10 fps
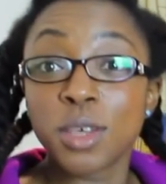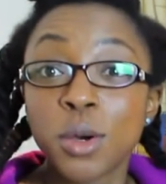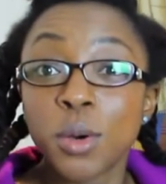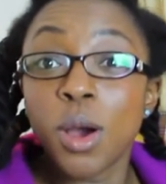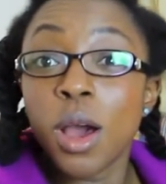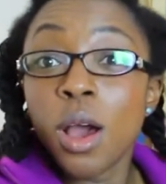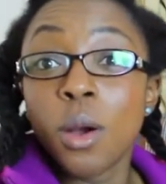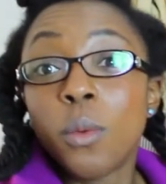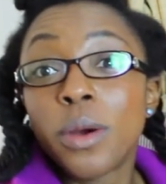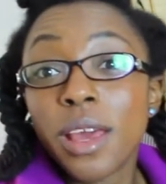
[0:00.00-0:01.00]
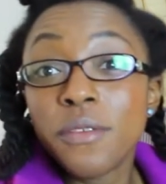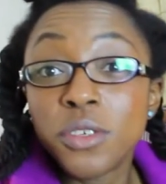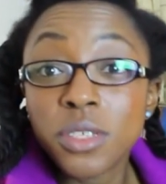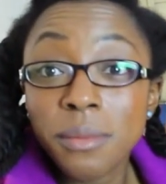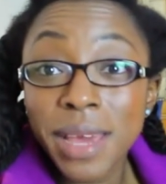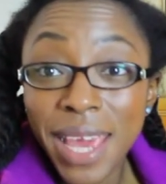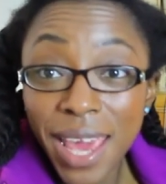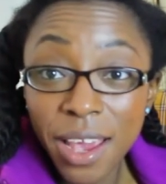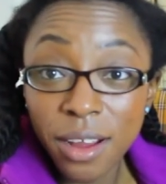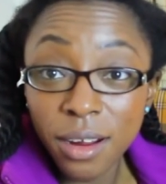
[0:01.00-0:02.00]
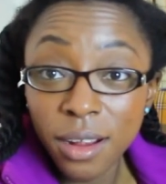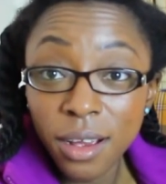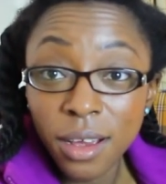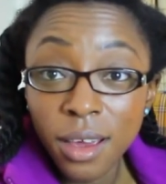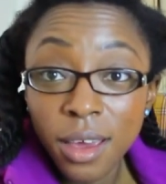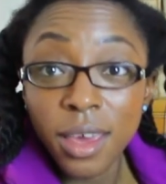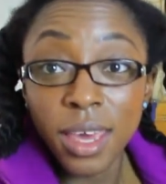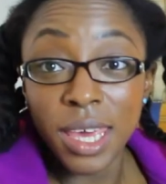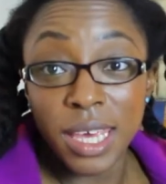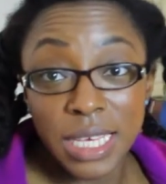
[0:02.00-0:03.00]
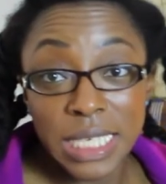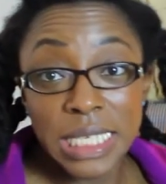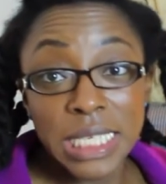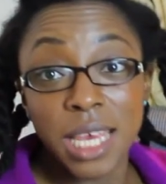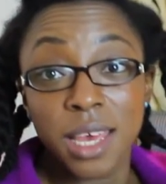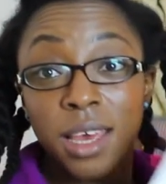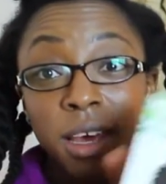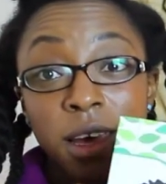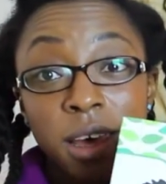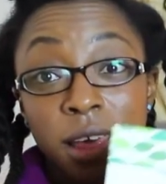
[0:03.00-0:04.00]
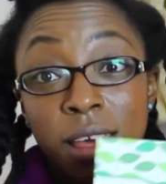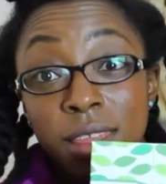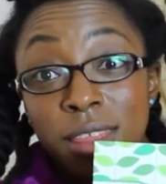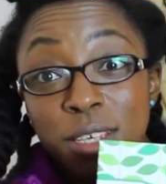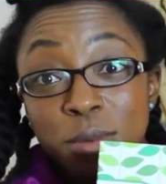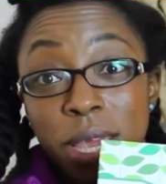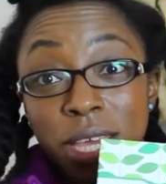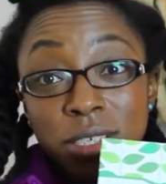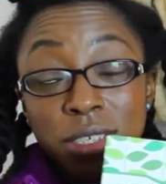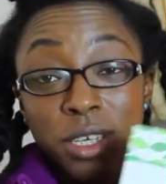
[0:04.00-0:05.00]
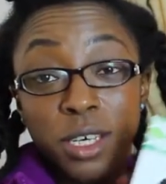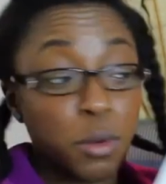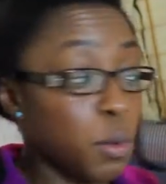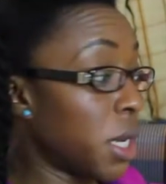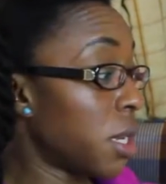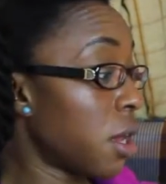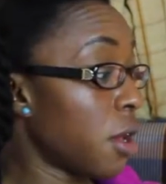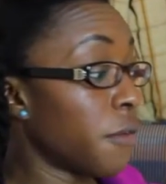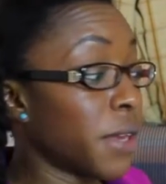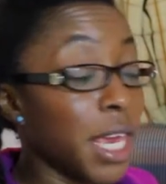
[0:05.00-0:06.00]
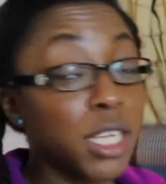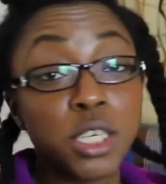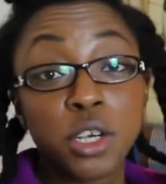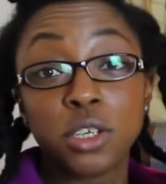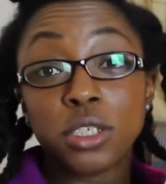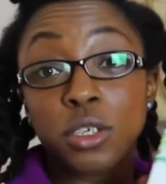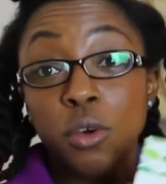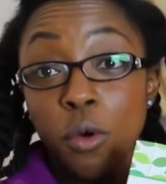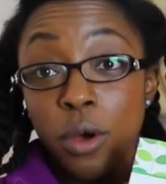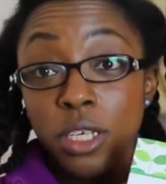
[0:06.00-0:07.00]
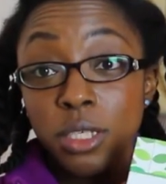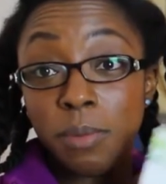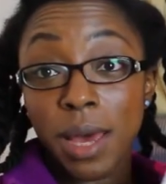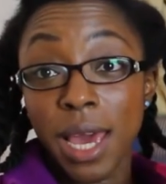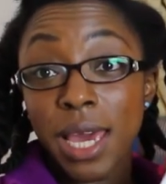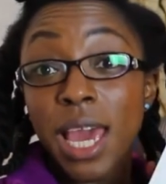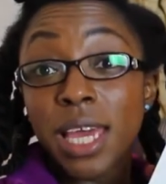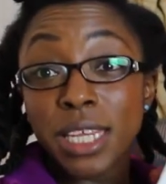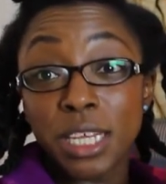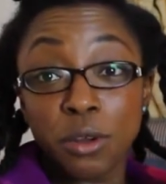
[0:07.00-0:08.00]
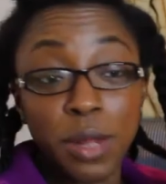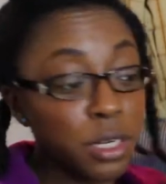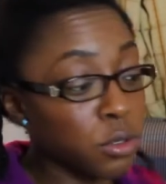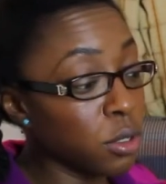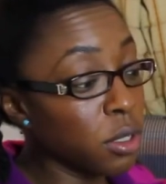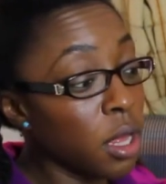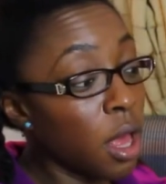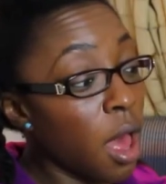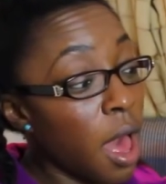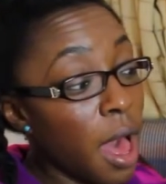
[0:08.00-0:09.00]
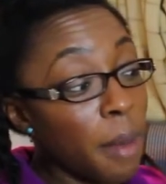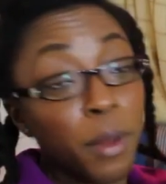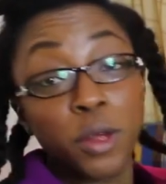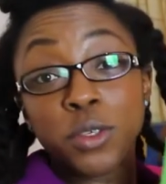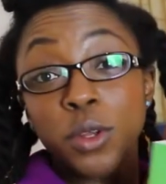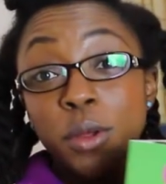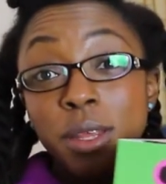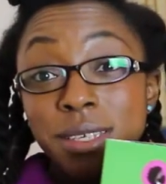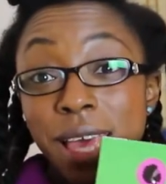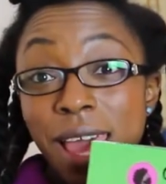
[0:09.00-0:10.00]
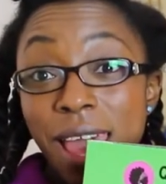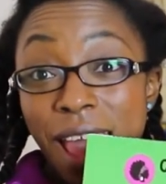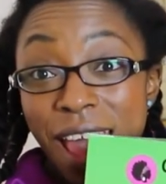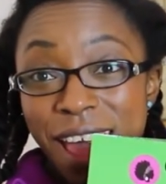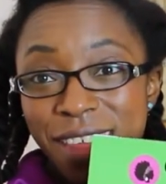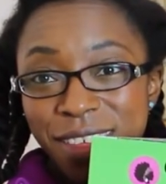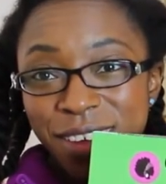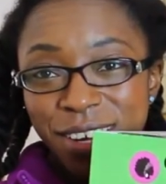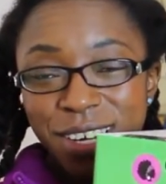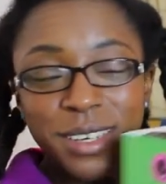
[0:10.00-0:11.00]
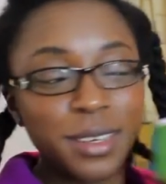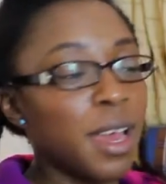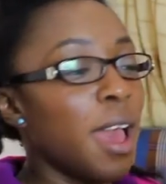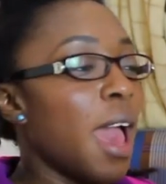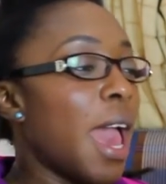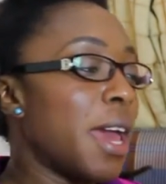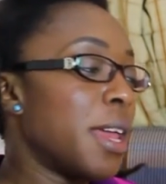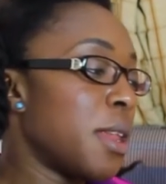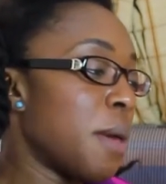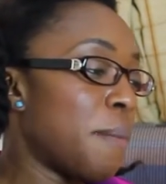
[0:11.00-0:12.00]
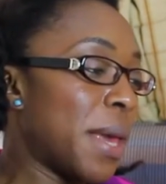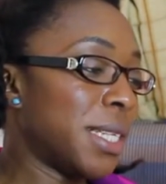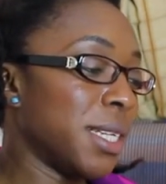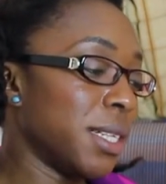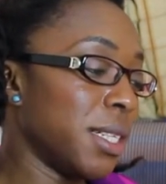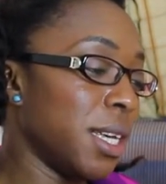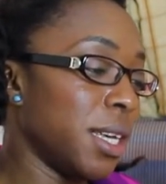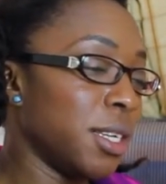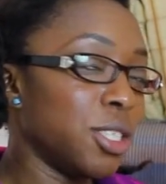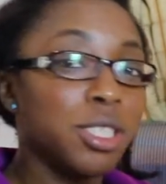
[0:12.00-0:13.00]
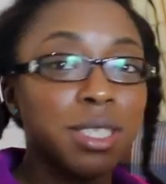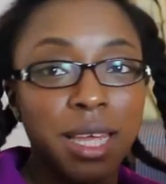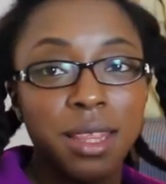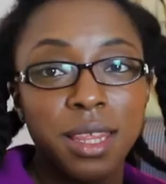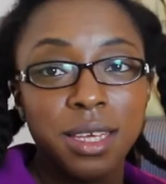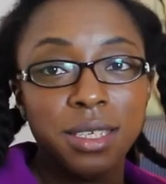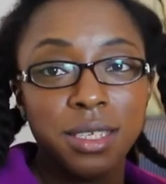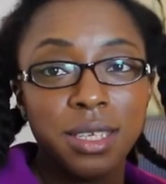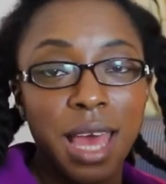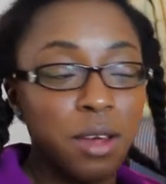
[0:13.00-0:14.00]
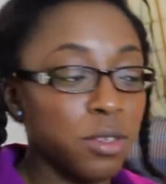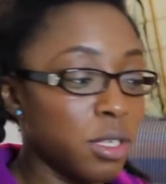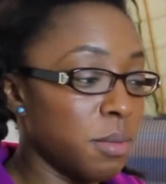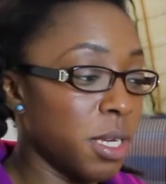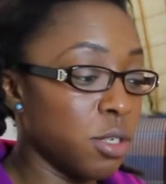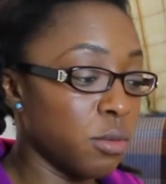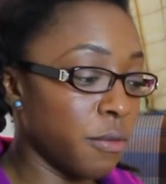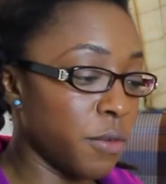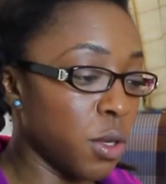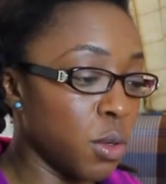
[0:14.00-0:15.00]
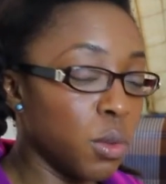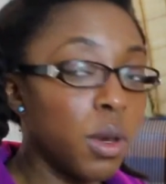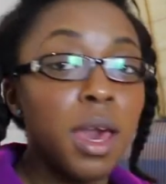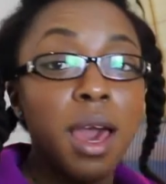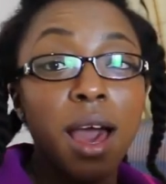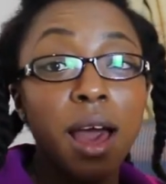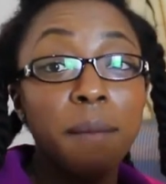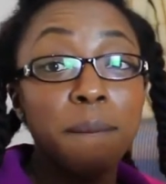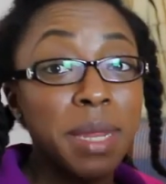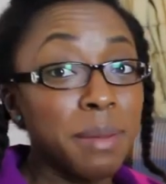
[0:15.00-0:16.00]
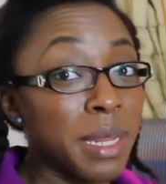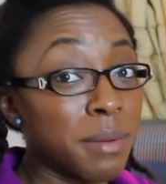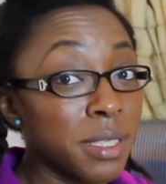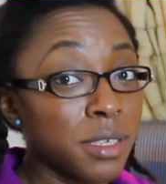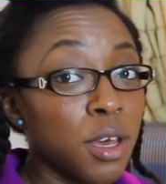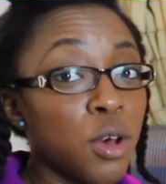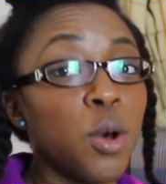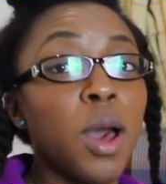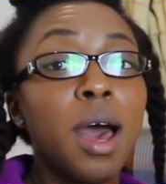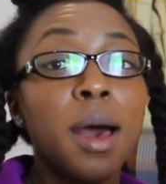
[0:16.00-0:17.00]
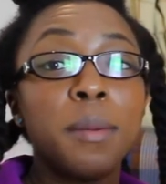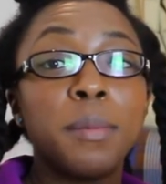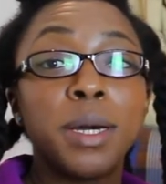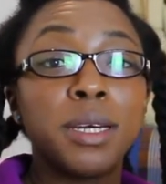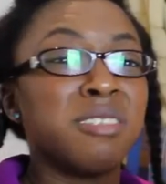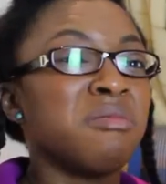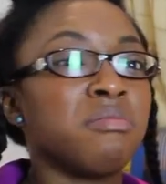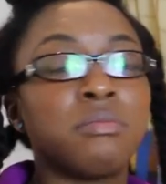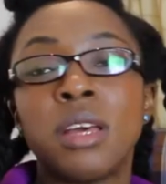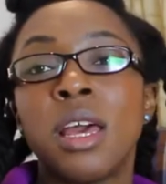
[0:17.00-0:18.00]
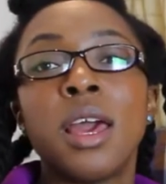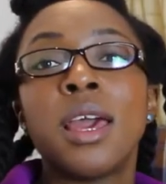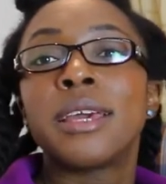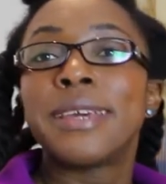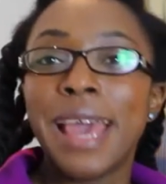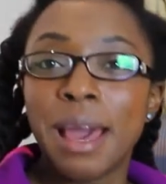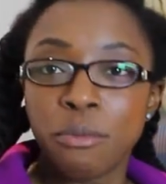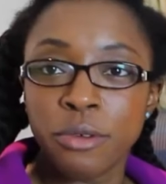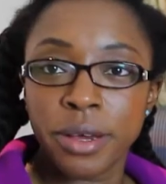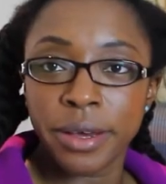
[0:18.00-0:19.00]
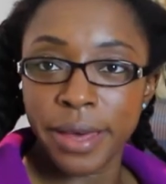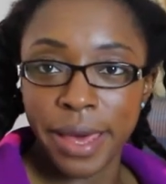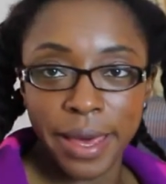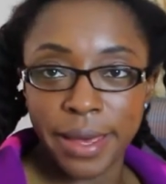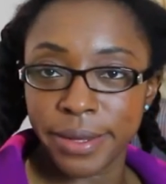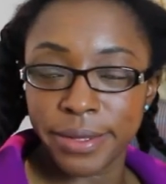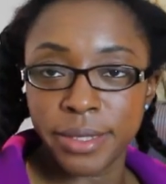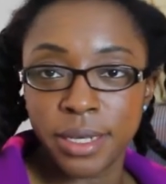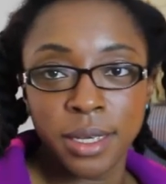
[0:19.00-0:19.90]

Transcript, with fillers: so what yeah. I've used on my hair is this range, the Queen of Kinks, Curls, and Coils by Neno Natural, um, also known as Heather. And basically, she sent this out to me to review um, many, many months ago, um, but camera and